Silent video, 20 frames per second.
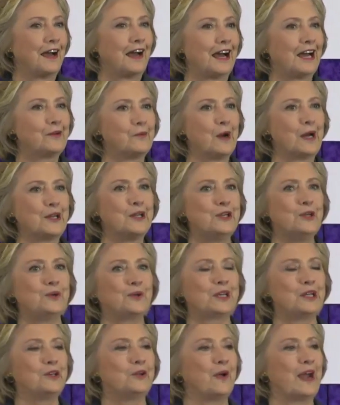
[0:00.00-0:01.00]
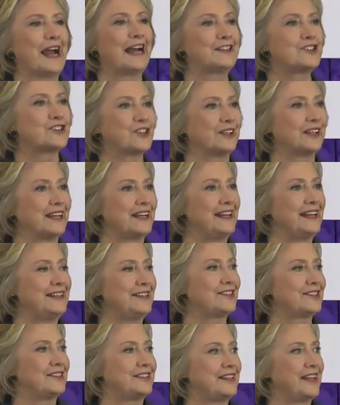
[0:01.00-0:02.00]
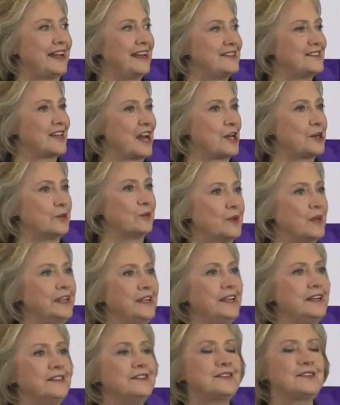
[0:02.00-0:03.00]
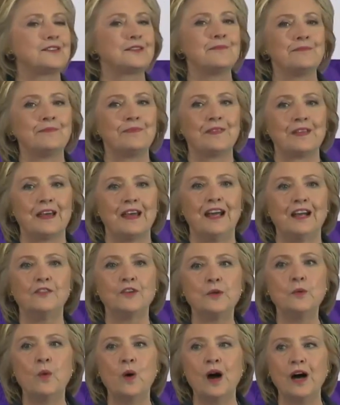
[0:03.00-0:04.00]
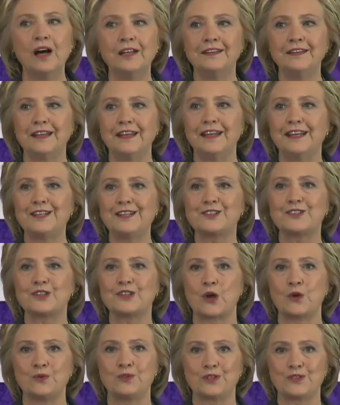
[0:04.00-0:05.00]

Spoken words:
I want to congratulate today's honorees. Everyone is so